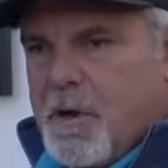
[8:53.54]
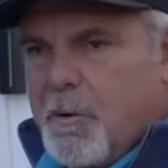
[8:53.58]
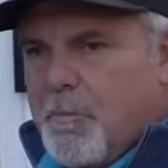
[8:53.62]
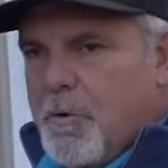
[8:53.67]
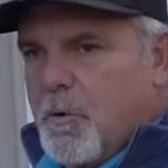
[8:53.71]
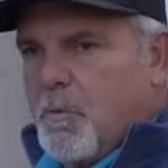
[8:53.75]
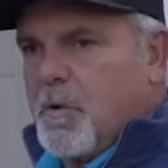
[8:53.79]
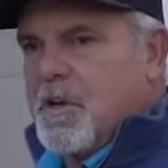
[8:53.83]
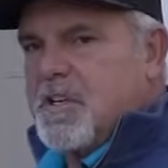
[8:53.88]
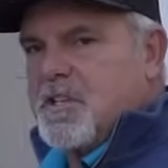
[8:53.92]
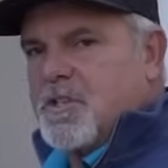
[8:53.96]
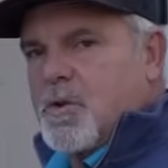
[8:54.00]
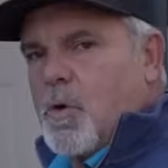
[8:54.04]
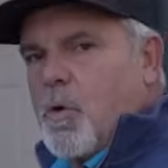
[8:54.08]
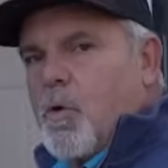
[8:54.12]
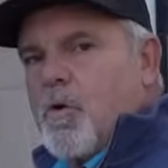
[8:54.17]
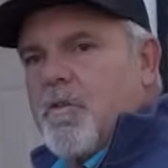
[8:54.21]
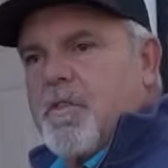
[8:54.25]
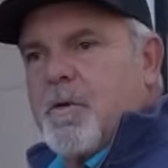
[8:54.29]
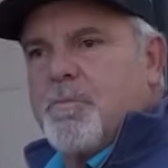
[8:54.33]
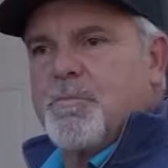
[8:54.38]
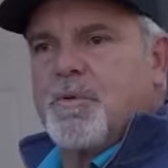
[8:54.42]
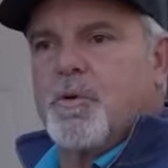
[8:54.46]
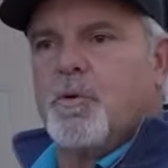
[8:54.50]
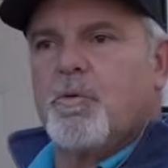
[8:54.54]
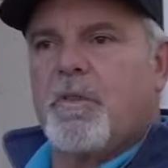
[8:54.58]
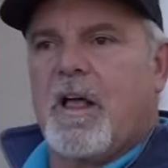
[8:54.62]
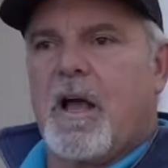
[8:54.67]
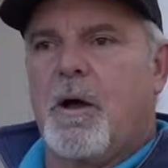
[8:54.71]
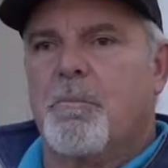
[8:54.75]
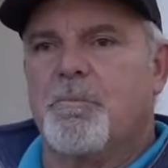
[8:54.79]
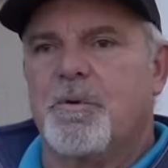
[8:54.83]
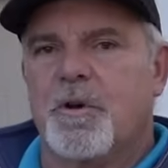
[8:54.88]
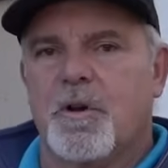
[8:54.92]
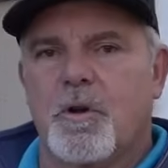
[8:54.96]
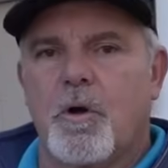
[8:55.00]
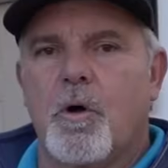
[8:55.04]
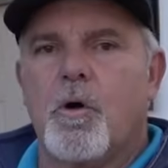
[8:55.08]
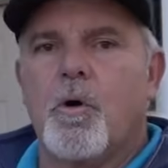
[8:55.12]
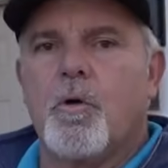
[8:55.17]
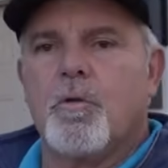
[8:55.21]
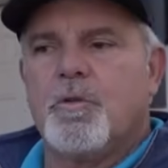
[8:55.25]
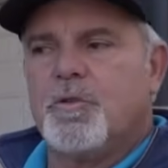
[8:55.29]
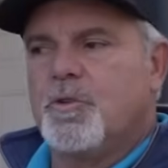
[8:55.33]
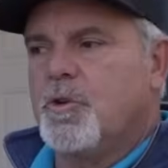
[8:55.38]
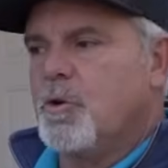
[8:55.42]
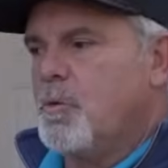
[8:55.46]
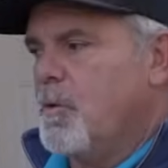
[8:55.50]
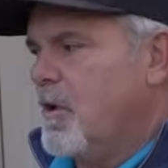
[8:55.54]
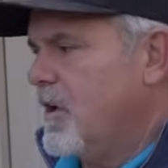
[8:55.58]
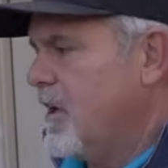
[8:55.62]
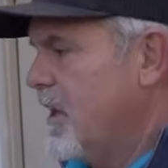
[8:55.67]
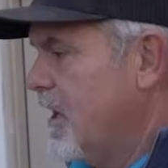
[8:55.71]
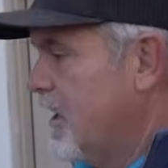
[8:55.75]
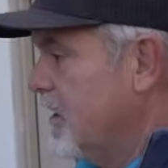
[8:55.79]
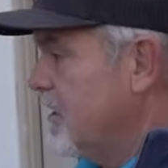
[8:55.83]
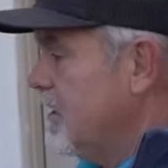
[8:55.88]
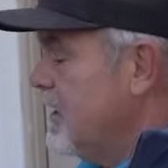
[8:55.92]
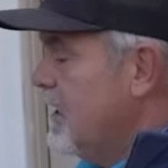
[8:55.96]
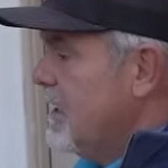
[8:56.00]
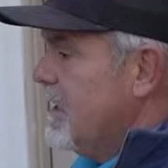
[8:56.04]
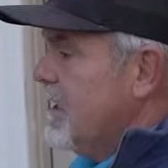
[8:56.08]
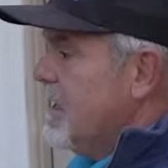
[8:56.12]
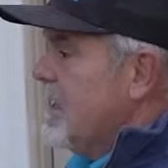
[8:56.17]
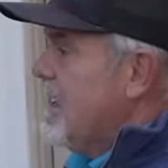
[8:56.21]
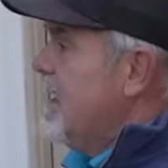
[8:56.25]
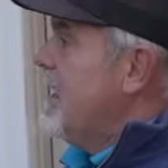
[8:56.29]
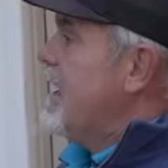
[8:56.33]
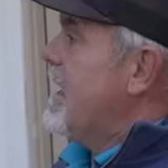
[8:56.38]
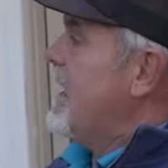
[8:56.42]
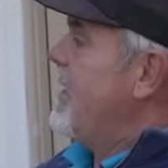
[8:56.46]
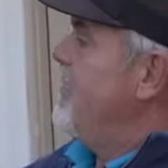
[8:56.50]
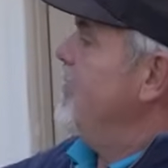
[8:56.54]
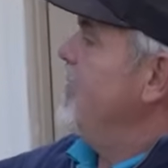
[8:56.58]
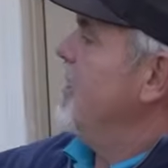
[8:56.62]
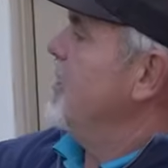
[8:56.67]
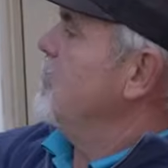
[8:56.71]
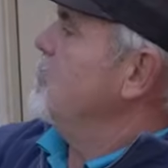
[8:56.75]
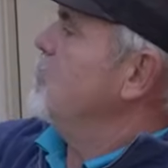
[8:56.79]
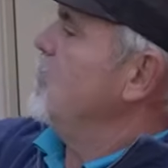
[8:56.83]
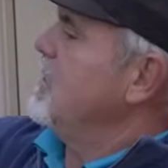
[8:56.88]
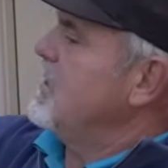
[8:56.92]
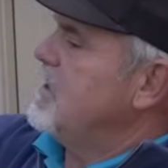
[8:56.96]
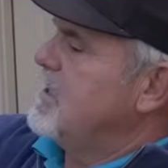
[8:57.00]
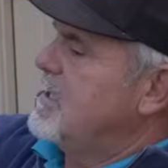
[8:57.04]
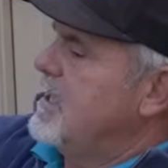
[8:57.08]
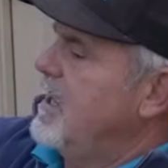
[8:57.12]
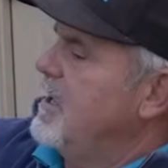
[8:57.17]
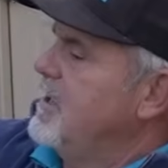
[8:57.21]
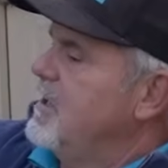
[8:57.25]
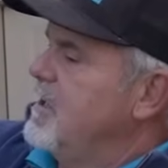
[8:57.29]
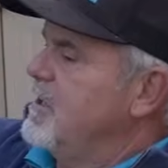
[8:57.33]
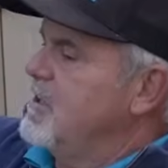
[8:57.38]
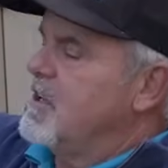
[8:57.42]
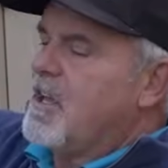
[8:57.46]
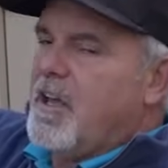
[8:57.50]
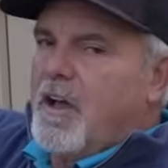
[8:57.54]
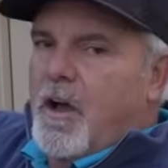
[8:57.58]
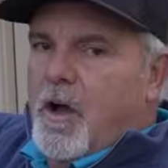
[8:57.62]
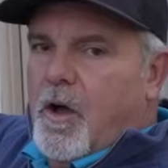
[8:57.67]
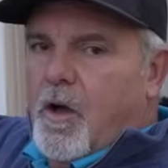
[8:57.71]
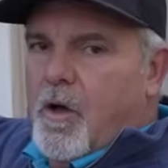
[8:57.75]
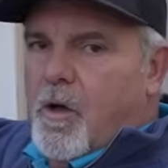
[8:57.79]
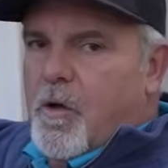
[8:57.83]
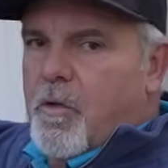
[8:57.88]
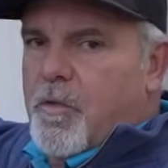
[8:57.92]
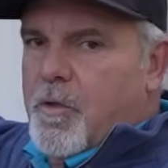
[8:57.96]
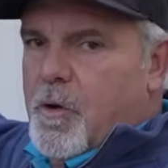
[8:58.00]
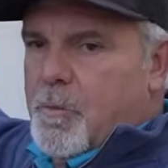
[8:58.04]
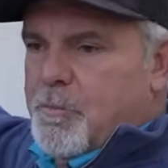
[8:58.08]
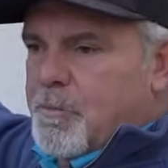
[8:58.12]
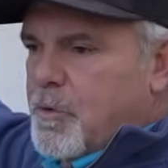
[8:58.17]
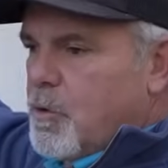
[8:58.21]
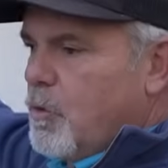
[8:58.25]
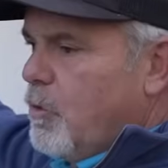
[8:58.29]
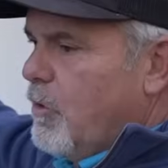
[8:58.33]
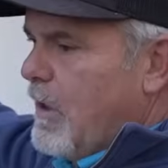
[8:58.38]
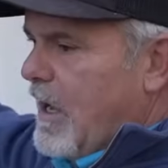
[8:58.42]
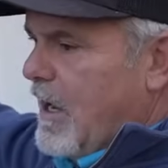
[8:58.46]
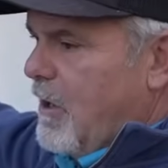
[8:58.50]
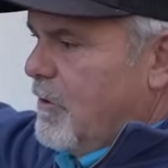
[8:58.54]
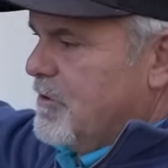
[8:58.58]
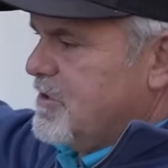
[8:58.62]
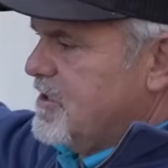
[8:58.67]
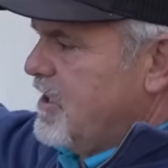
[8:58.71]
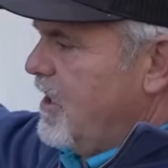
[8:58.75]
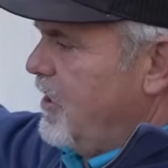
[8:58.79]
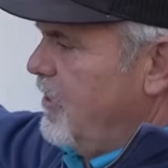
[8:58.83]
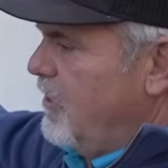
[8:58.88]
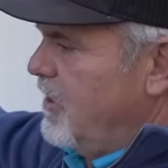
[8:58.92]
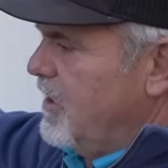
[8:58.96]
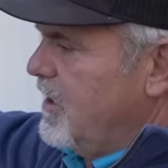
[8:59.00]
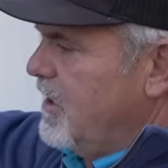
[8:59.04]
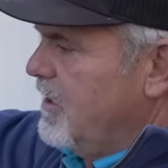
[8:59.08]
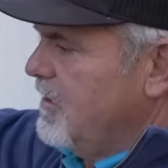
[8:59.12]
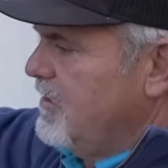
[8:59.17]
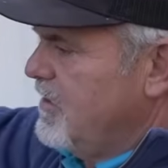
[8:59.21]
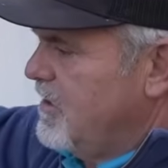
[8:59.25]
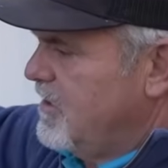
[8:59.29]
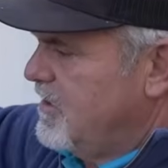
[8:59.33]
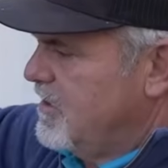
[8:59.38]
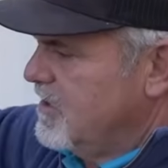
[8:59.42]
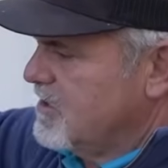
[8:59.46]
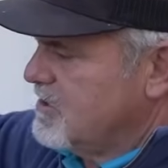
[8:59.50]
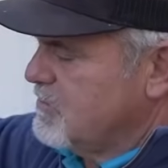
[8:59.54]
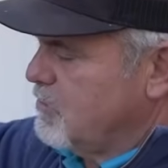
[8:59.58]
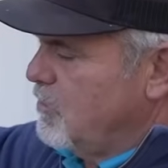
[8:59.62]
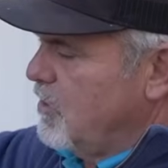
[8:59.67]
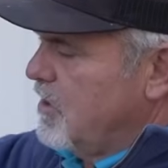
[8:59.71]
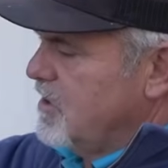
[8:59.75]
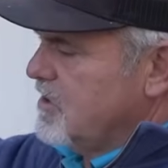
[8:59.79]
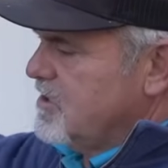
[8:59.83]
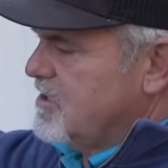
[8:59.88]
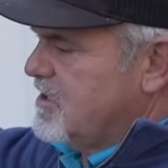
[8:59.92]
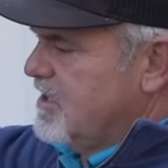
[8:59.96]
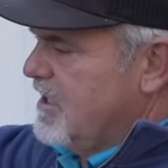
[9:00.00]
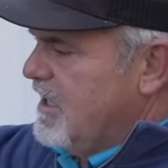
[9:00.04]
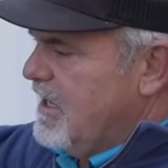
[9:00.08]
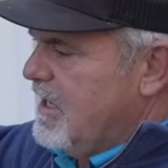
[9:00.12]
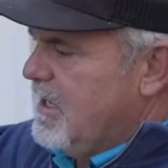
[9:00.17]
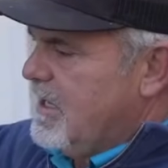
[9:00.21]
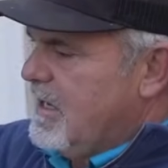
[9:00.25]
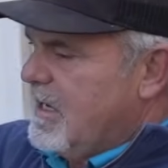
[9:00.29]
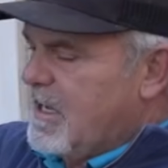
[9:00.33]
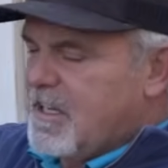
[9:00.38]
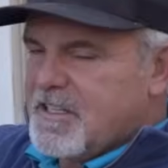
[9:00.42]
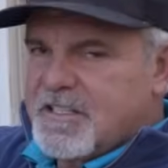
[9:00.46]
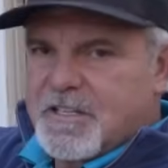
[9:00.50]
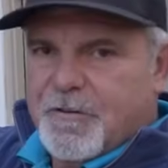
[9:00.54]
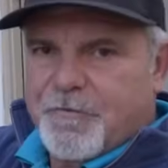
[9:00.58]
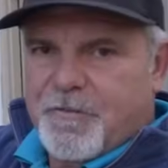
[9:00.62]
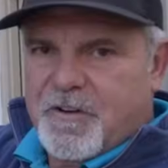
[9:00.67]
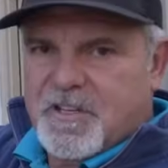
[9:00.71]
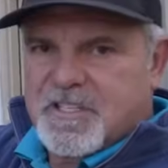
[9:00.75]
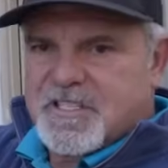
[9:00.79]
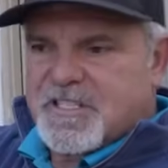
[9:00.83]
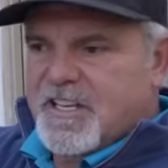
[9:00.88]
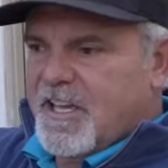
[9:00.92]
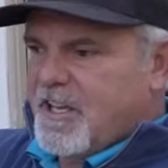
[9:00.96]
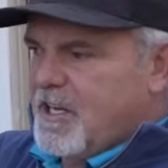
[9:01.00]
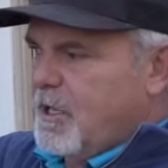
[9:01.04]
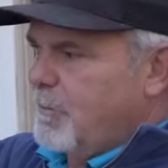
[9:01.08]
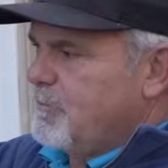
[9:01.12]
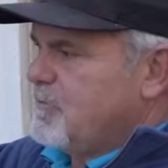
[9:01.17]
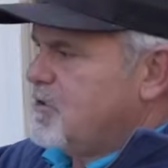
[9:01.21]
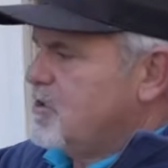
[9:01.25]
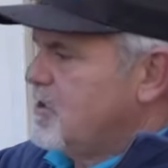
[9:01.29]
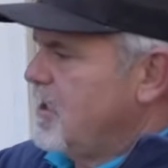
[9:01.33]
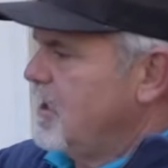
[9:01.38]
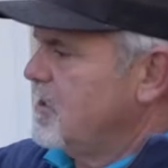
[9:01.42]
Remember, we tore the pool out, put a whole new one in, and then we gutted all their pool house area. This was a different setup.